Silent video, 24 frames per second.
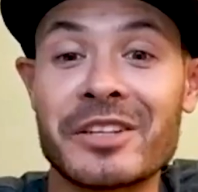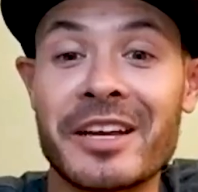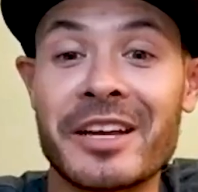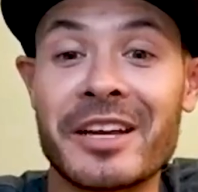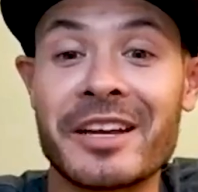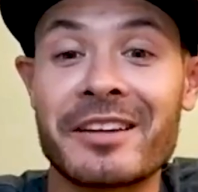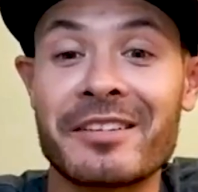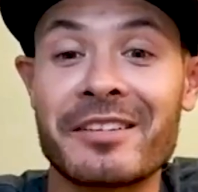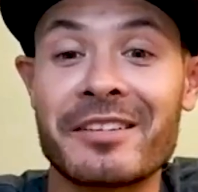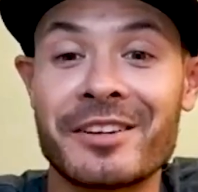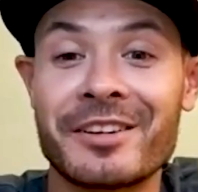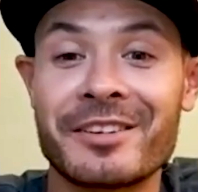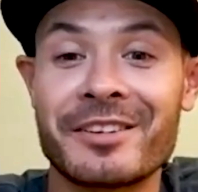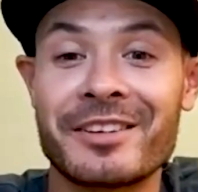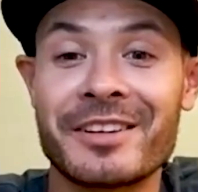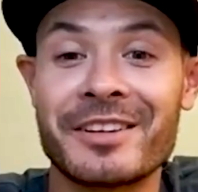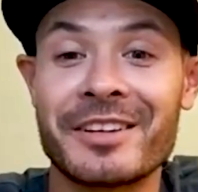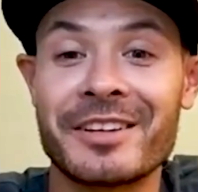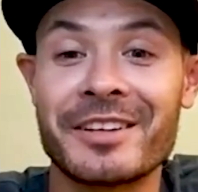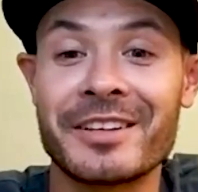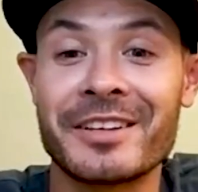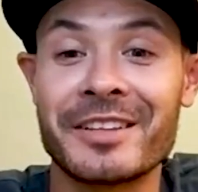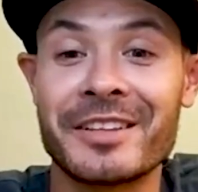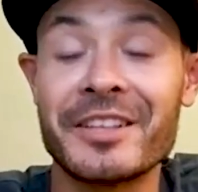like,
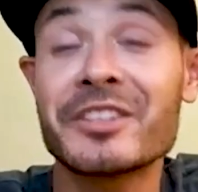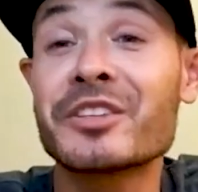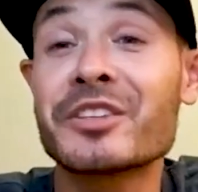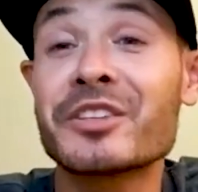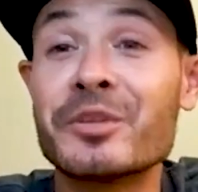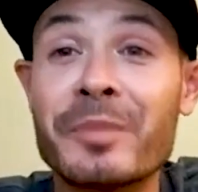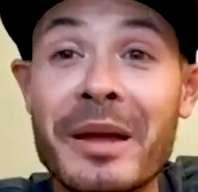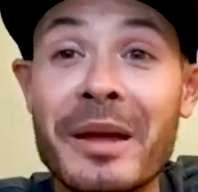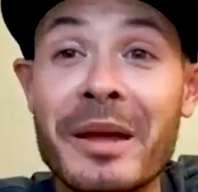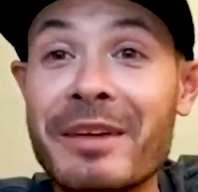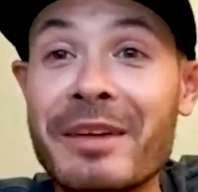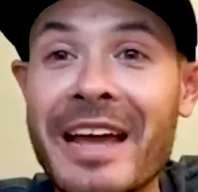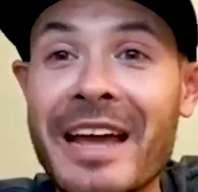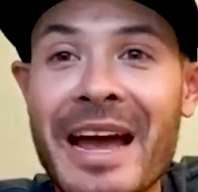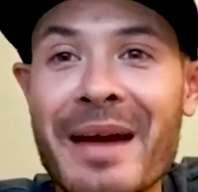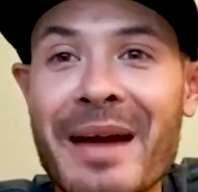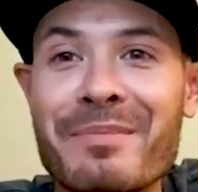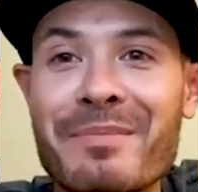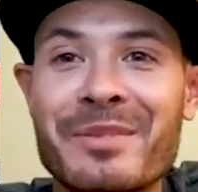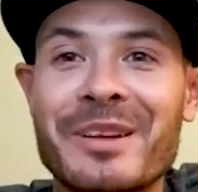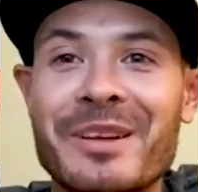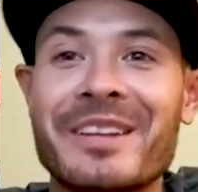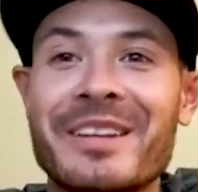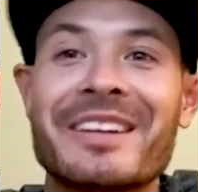this could maybe
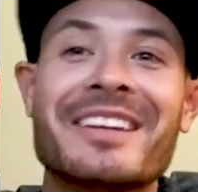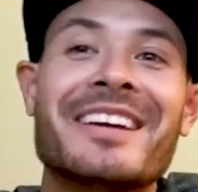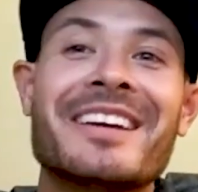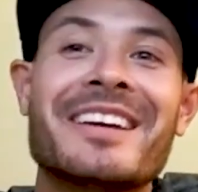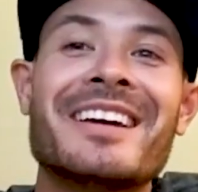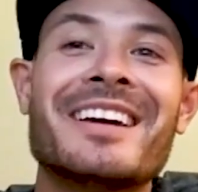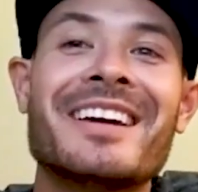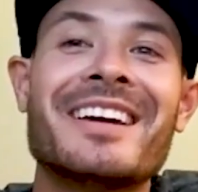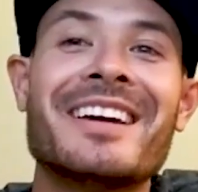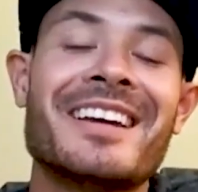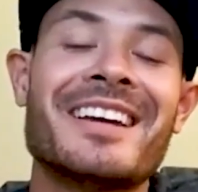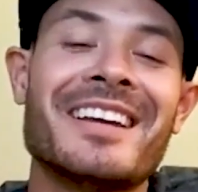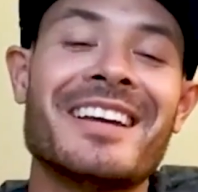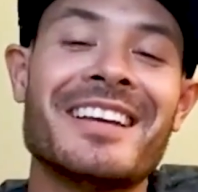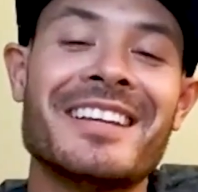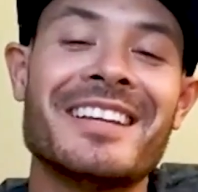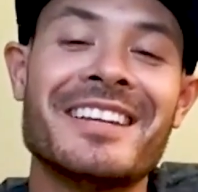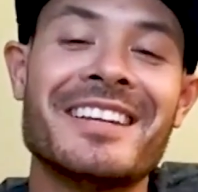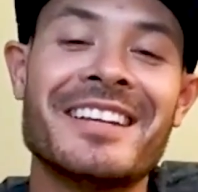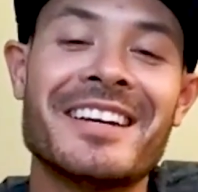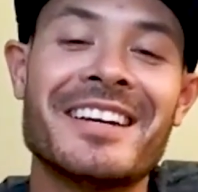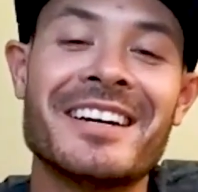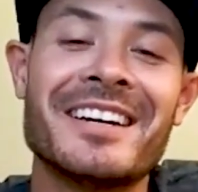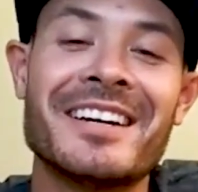happen.
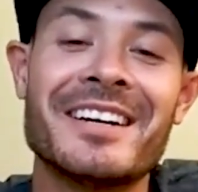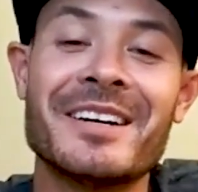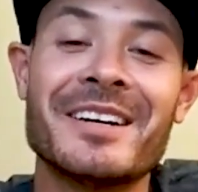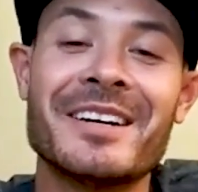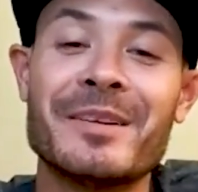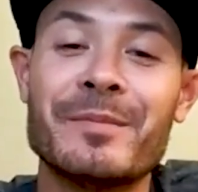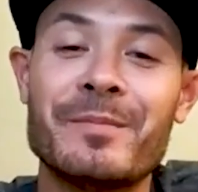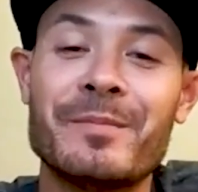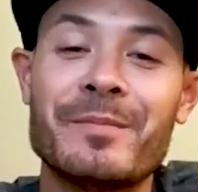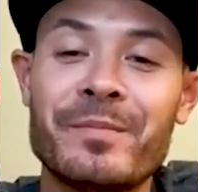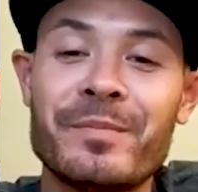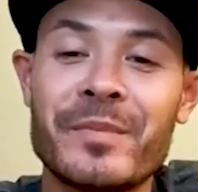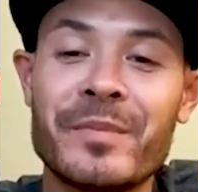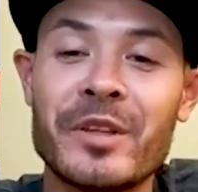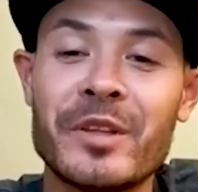And, then